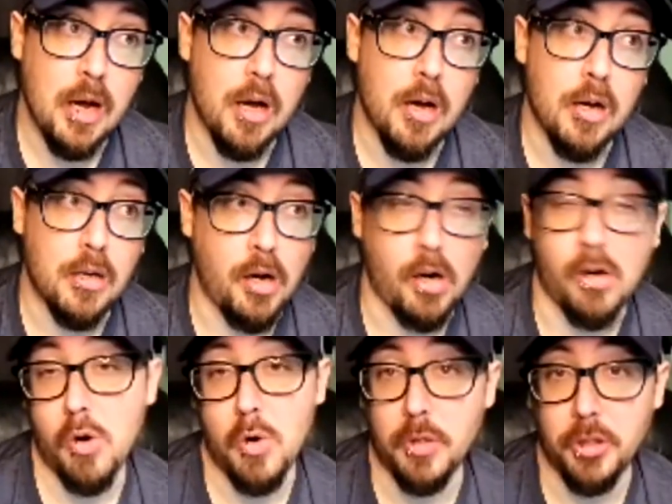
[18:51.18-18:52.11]

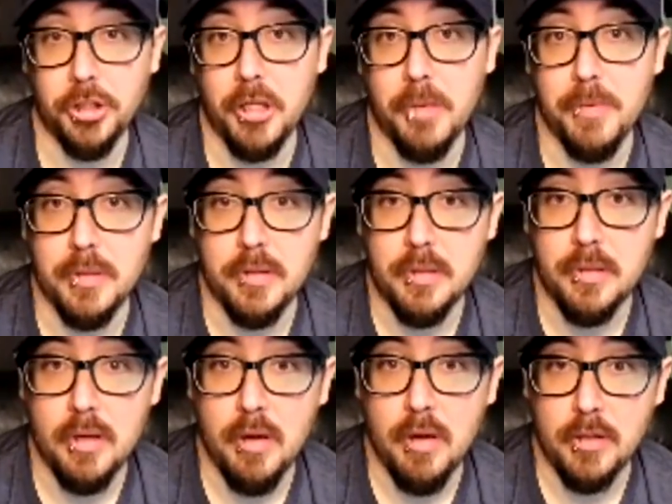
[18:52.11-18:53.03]
our ownership
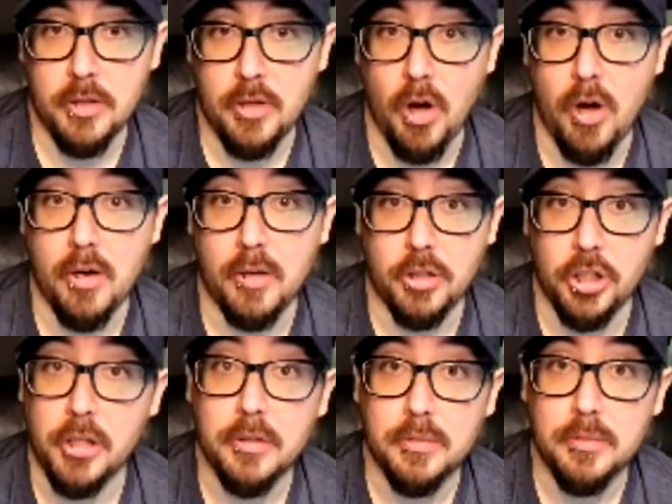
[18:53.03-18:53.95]
is dog
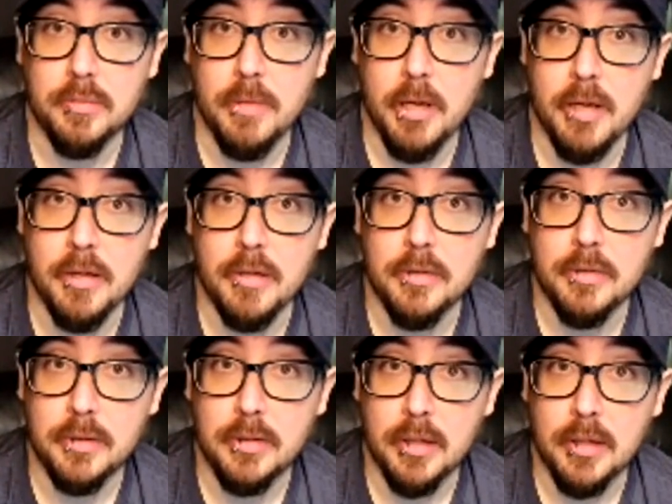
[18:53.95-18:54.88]
shit,
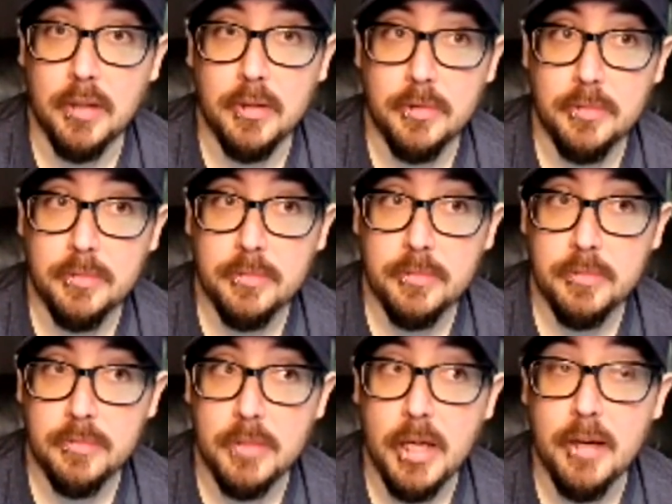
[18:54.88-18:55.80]
and
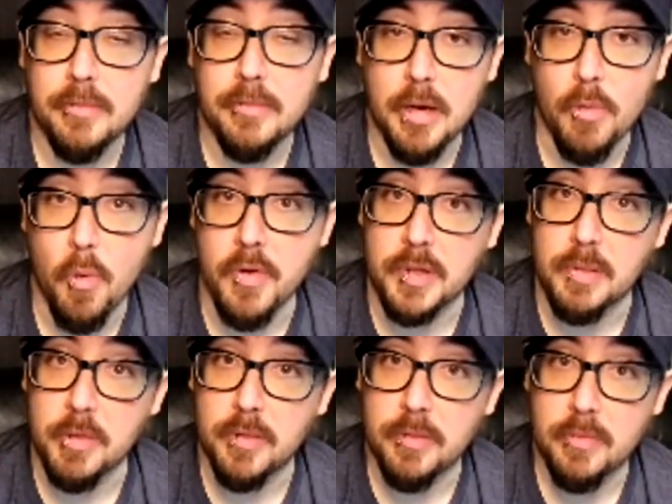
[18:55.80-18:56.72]
yeah, it
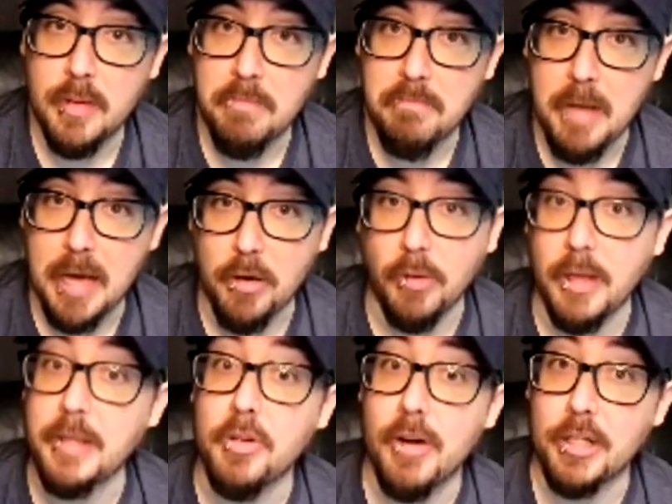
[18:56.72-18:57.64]
worries me. I don't
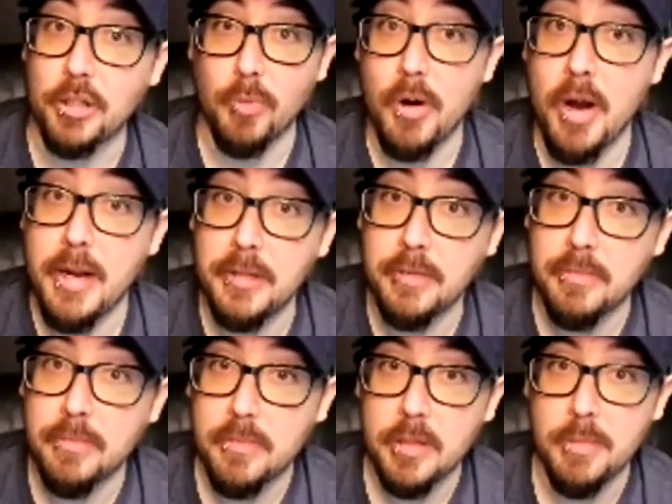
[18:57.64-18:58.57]
like the direction we're headed,
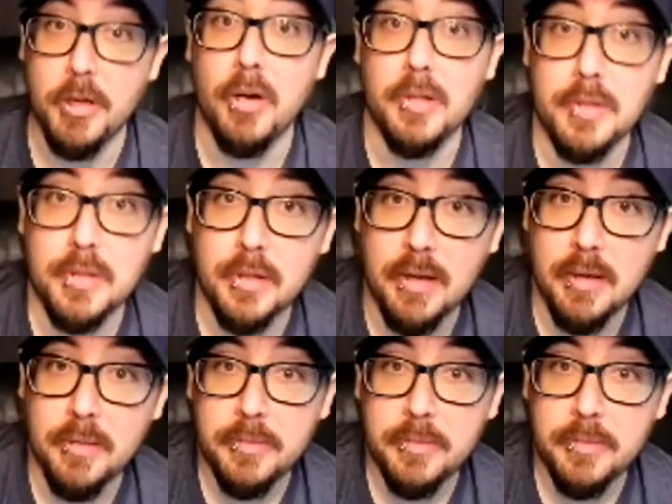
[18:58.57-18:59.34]
to be honest.